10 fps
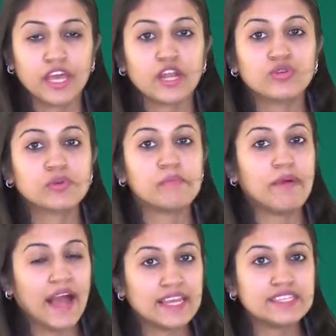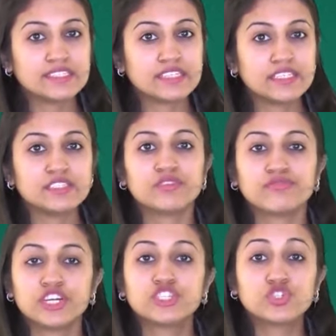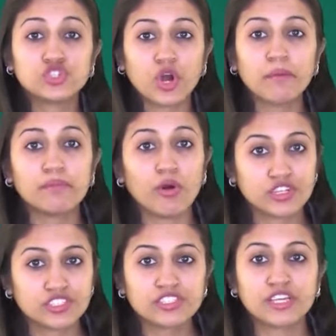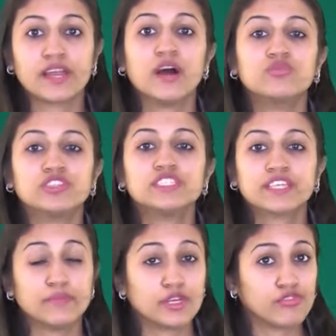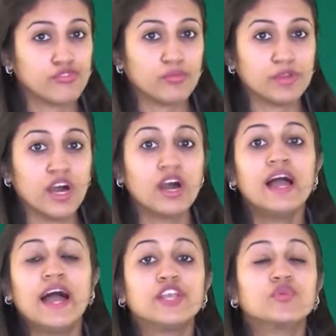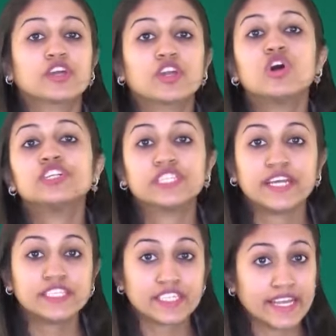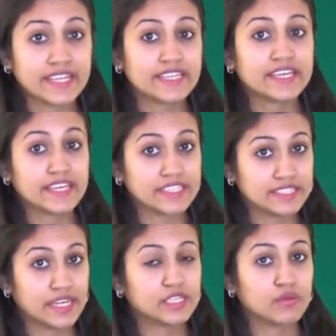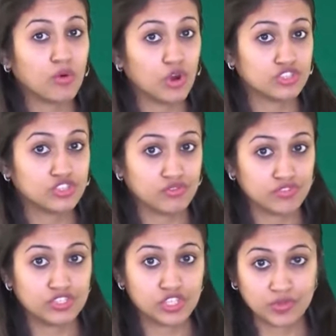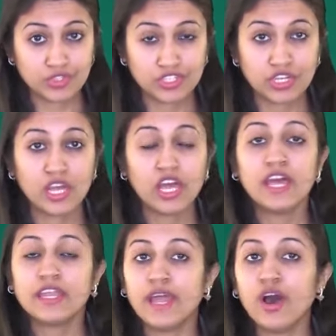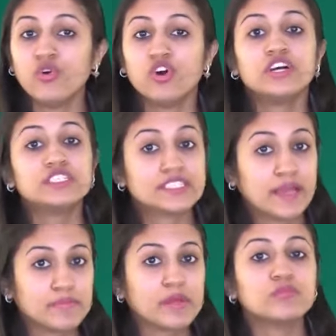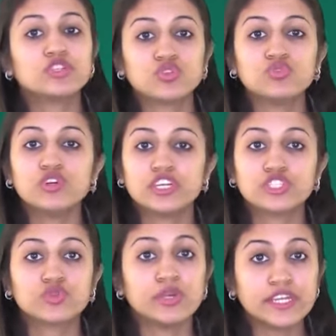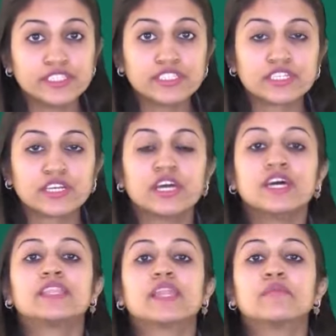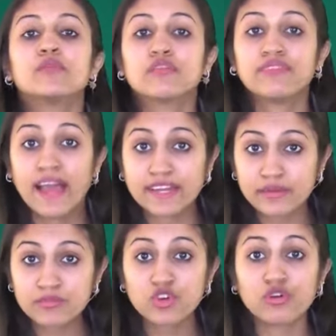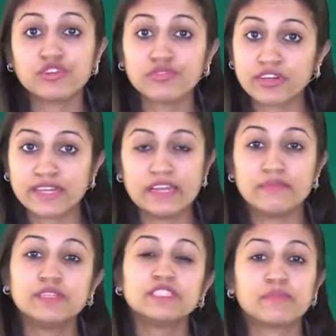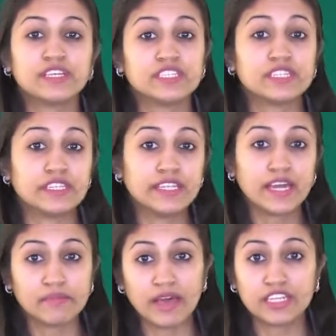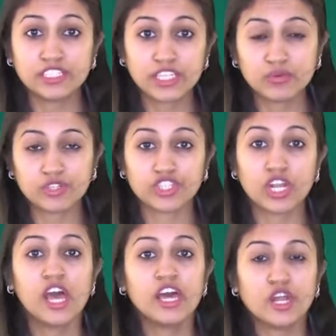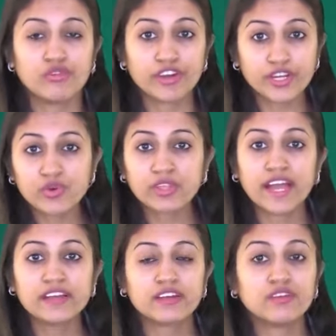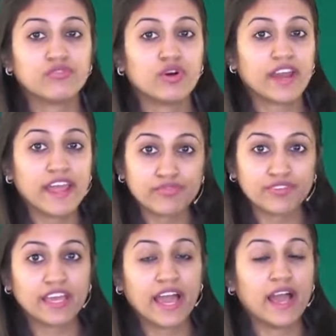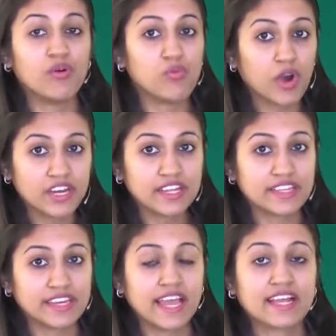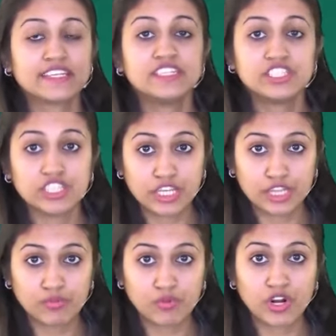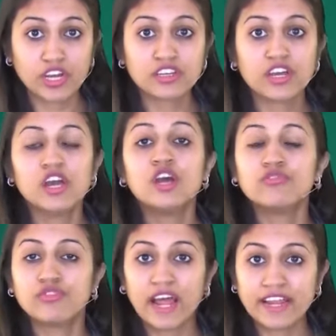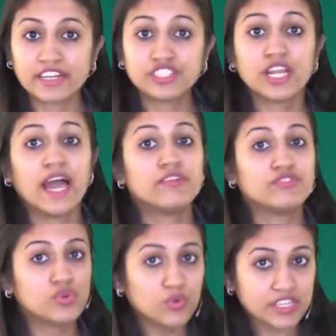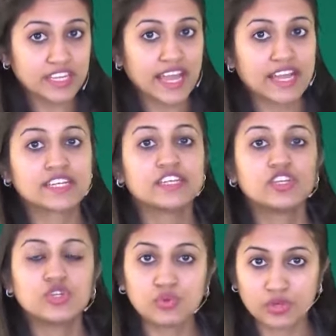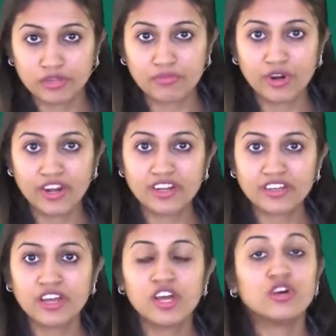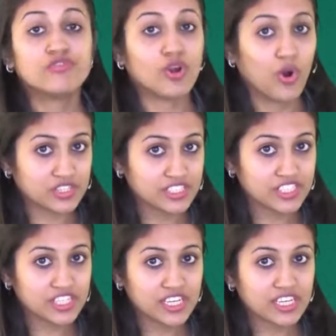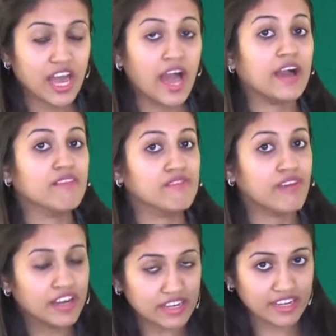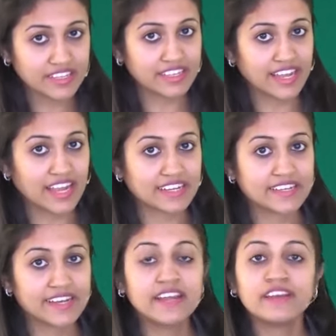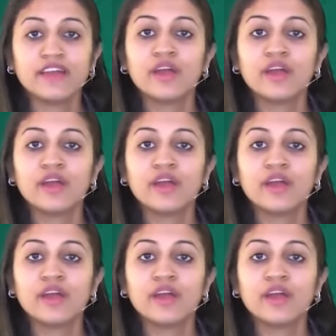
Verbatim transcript: Now to balance this, first you drop boxes around this chemical formula and you cannot change anything inside the boxes of this equation. Now step number two is to list the number of atoms of different elements present in the unbalanced equation. Now if I do that, for Fe I have 1 in the reactant, 3 in the product. For hydrogen I have 2 in the reactant, 2 in the product. For oxygen I have 1 in the reactant and